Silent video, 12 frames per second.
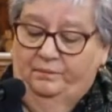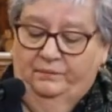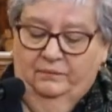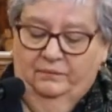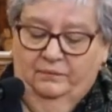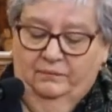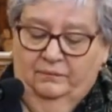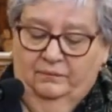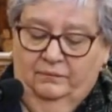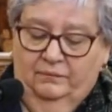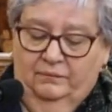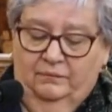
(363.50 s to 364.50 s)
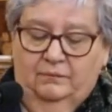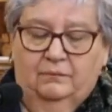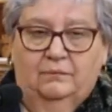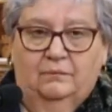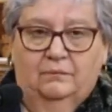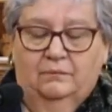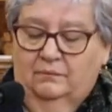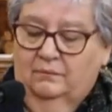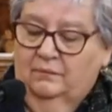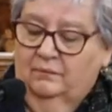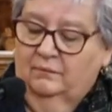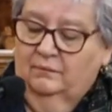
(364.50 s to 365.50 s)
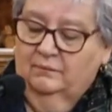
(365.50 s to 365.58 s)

Nobody speaks.